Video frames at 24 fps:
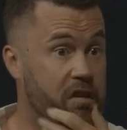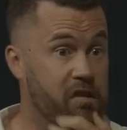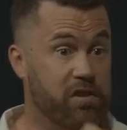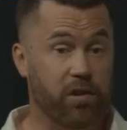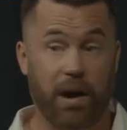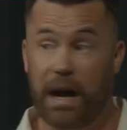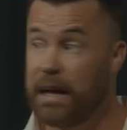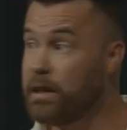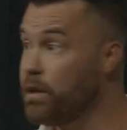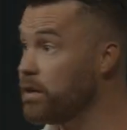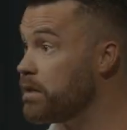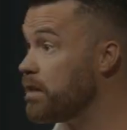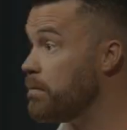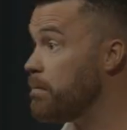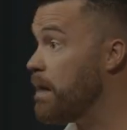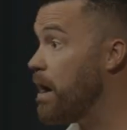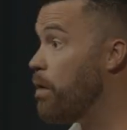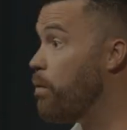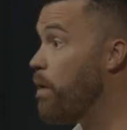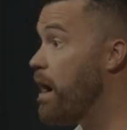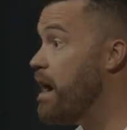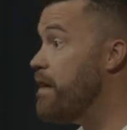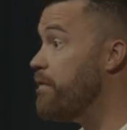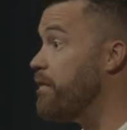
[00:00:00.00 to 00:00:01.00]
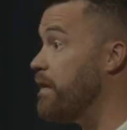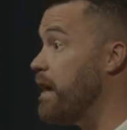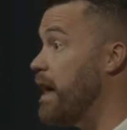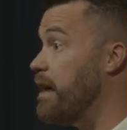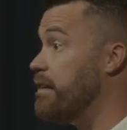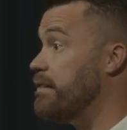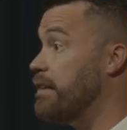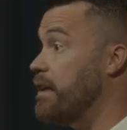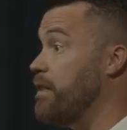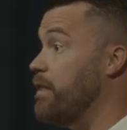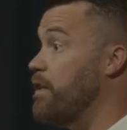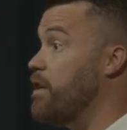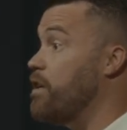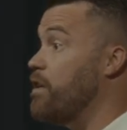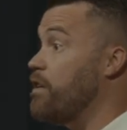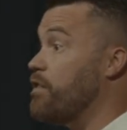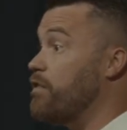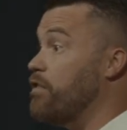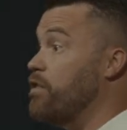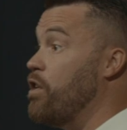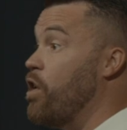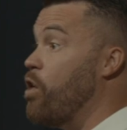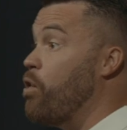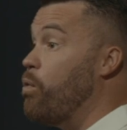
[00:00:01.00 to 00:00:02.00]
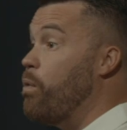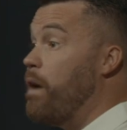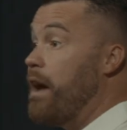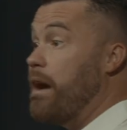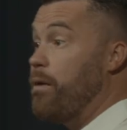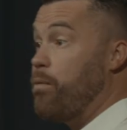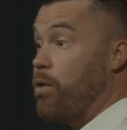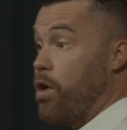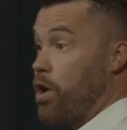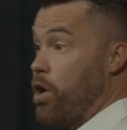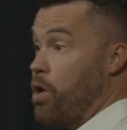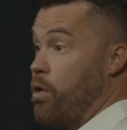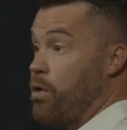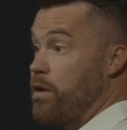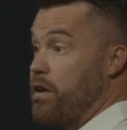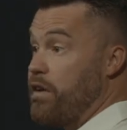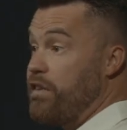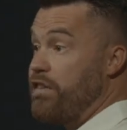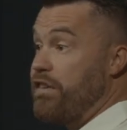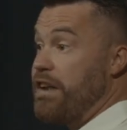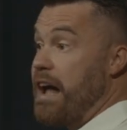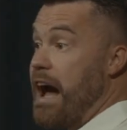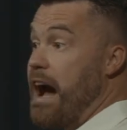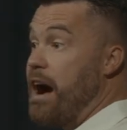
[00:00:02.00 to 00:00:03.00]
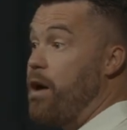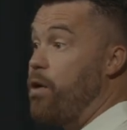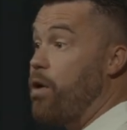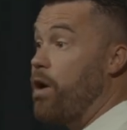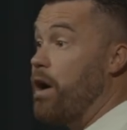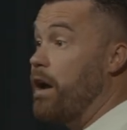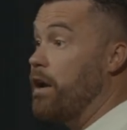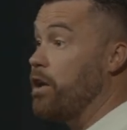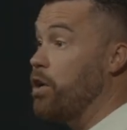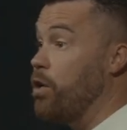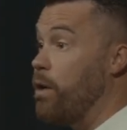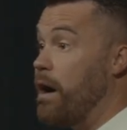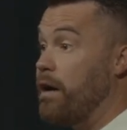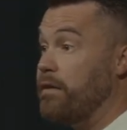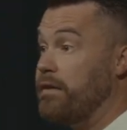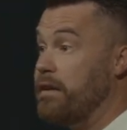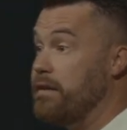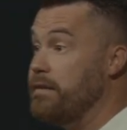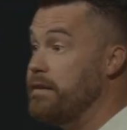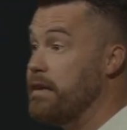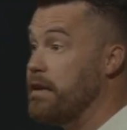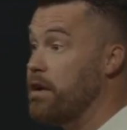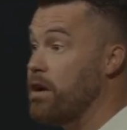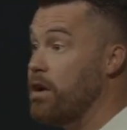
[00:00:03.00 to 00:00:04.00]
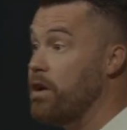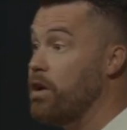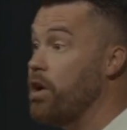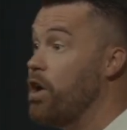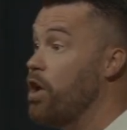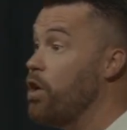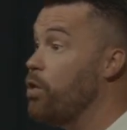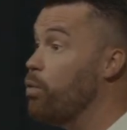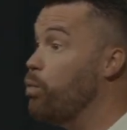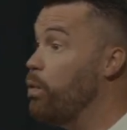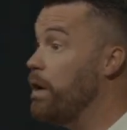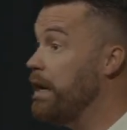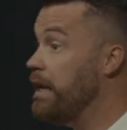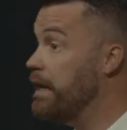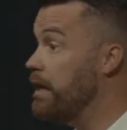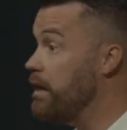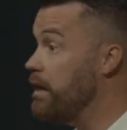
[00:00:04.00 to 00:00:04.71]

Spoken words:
So I look to my wife and I say, there is no way we're going to shower and go out to dinner. We